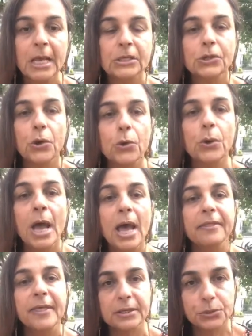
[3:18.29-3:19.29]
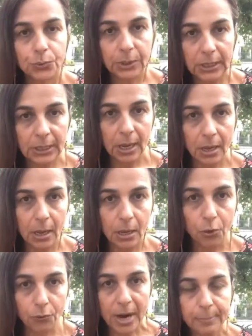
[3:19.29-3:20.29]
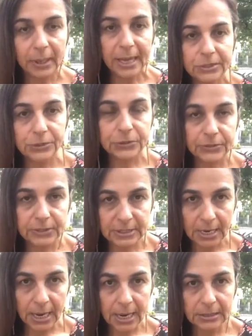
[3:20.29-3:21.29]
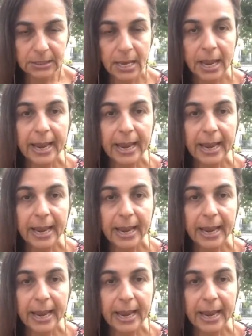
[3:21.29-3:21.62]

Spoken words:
So that's really a great place to start